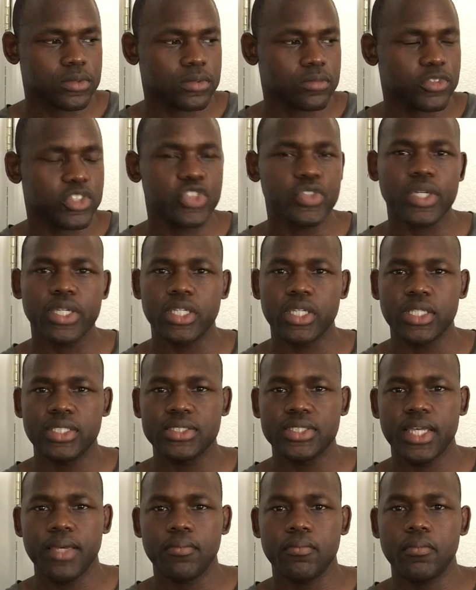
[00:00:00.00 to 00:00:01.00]
restrictions
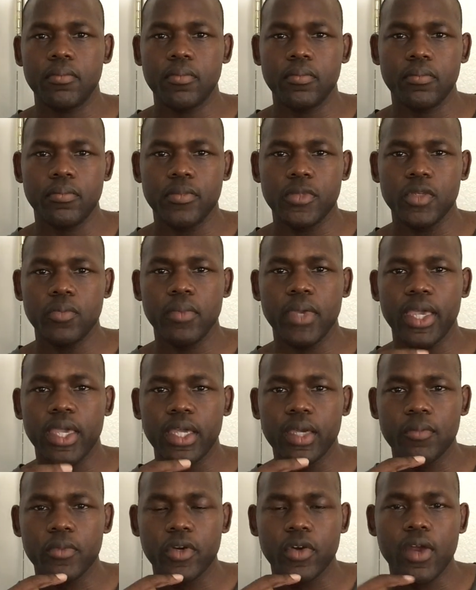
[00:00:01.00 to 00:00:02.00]
that you may
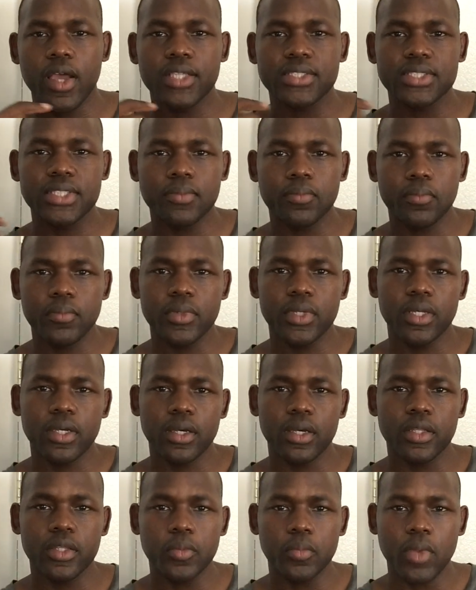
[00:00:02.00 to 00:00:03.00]
come across in
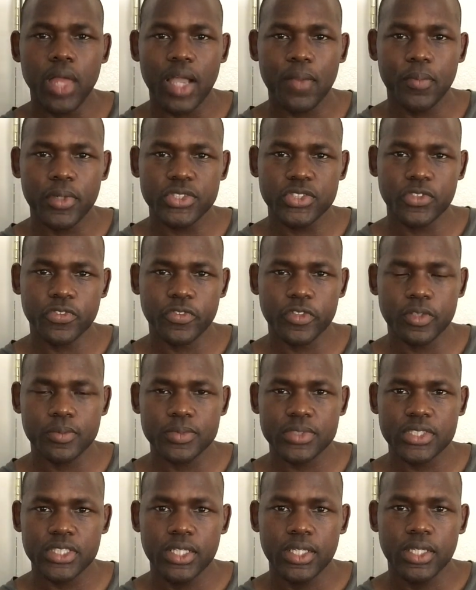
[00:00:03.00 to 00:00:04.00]
other blockbuster
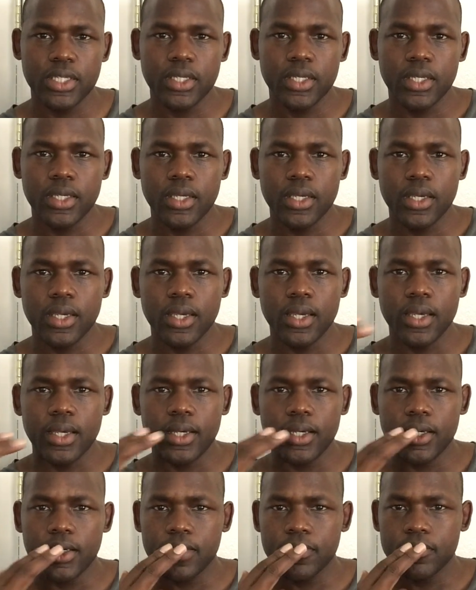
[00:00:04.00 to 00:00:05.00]
films.
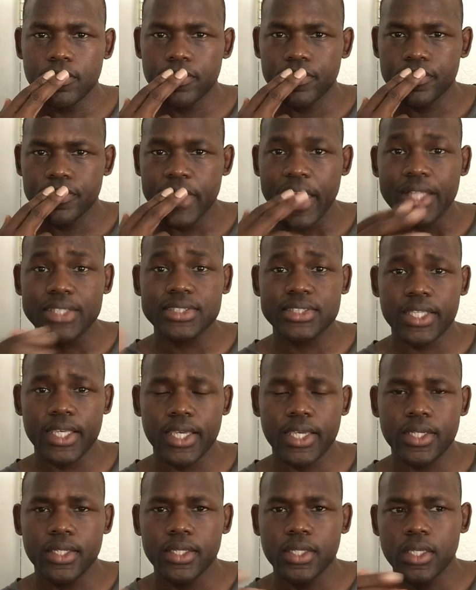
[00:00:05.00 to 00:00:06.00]
That
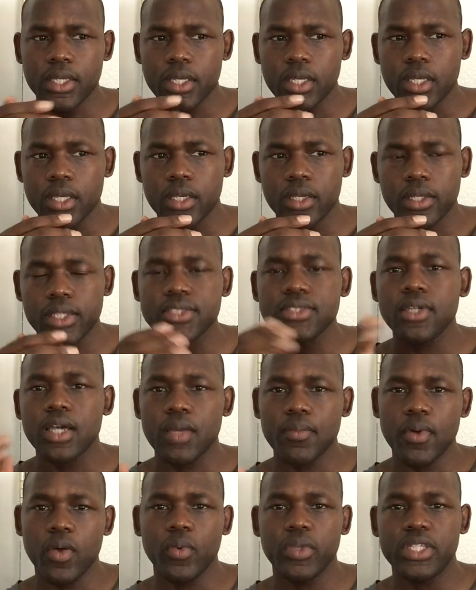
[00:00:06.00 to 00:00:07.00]
said, let's talk
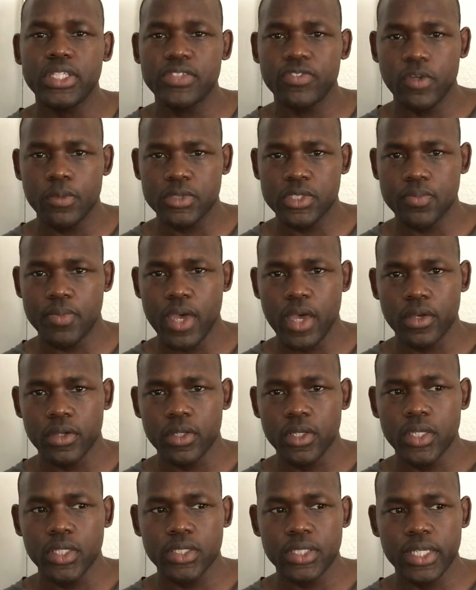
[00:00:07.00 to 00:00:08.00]
about what this film is about.
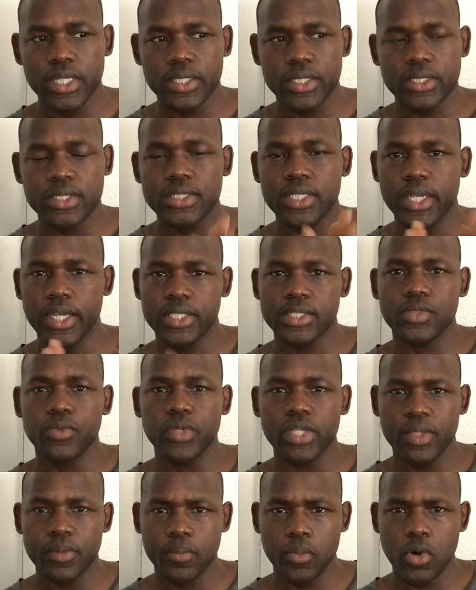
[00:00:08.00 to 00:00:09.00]
And it's a
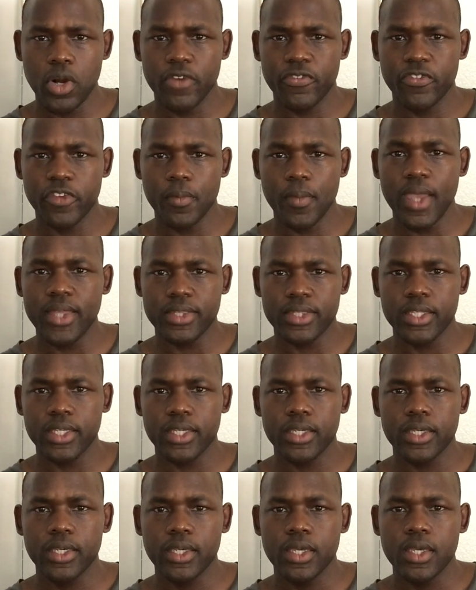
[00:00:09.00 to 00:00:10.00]
really important film, I
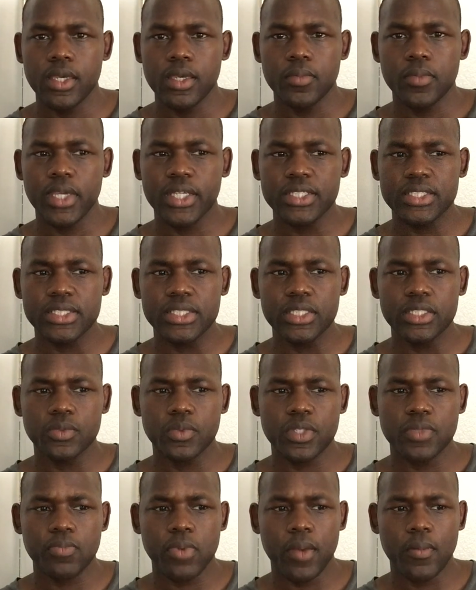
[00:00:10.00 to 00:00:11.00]
think, because it deals
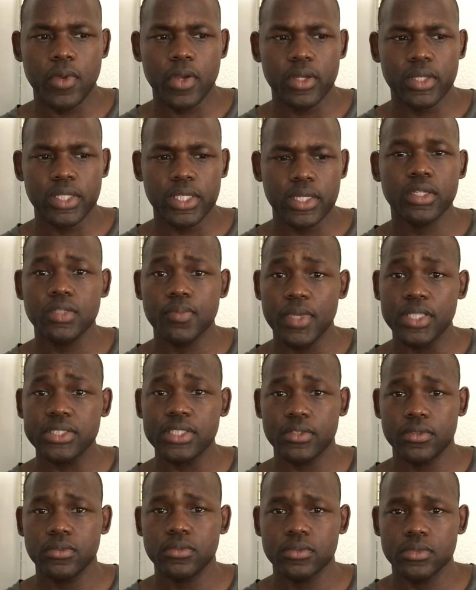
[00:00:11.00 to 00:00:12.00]
with primarily
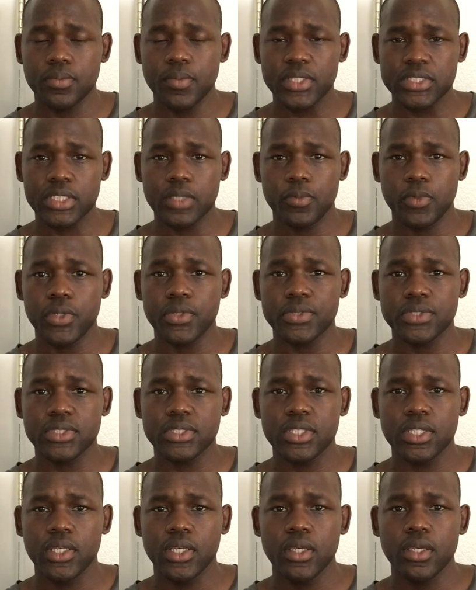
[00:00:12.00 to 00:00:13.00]
domestic abuse,
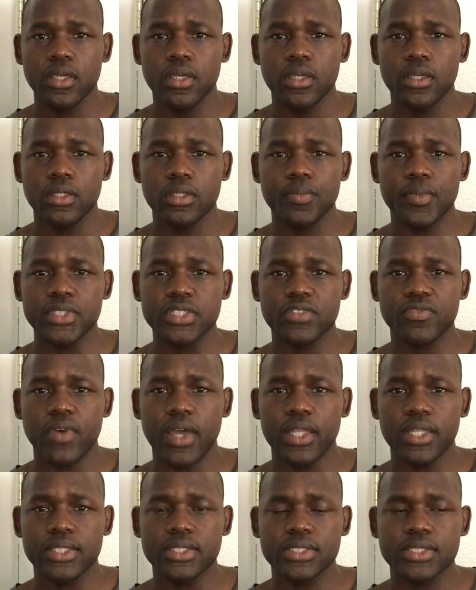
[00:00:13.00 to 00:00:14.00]
domestic
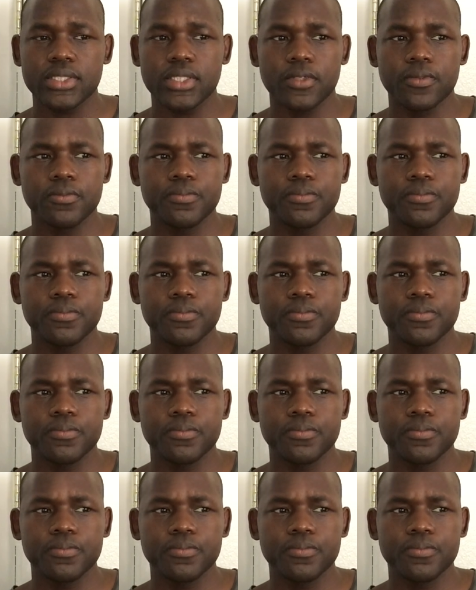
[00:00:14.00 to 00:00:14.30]
violence.